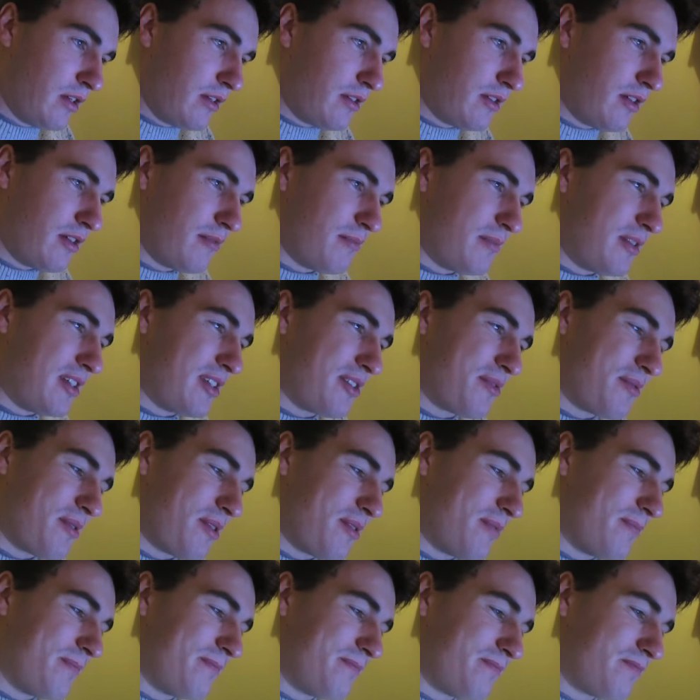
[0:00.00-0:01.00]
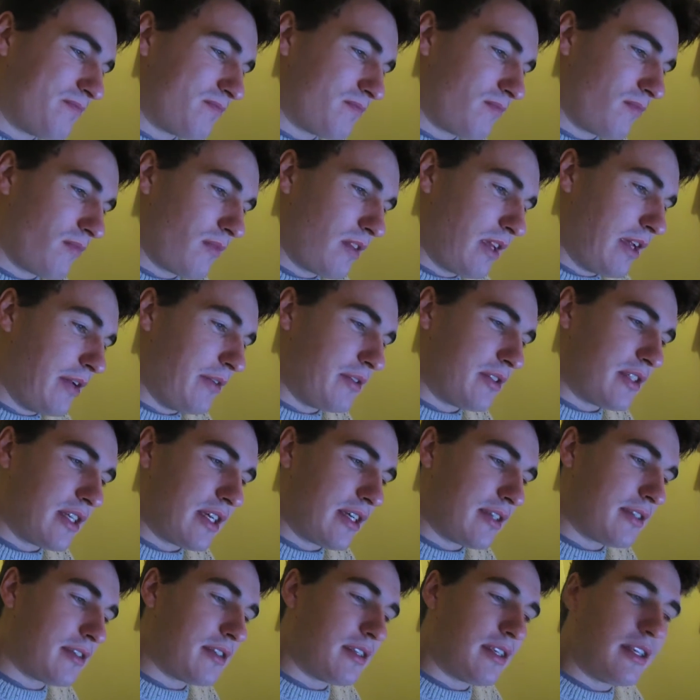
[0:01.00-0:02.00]
Thought may as well. It was
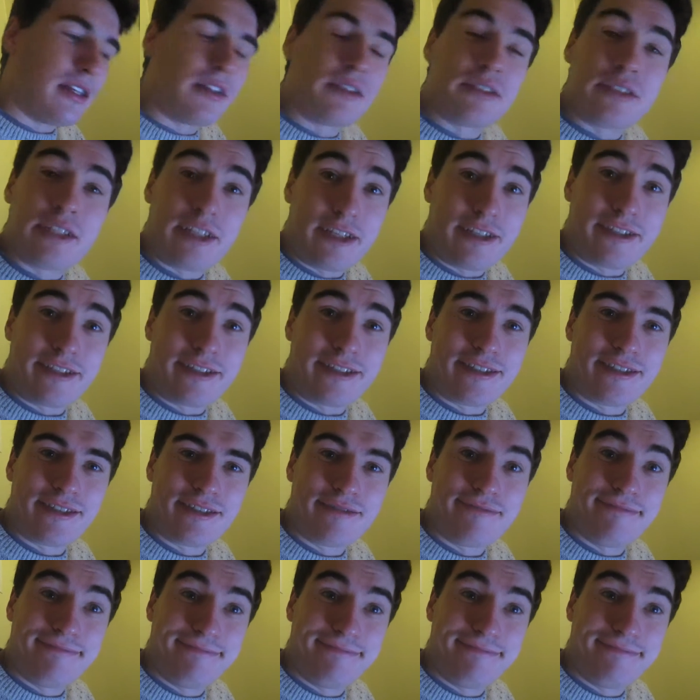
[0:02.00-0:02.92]
nice. It looked delicious.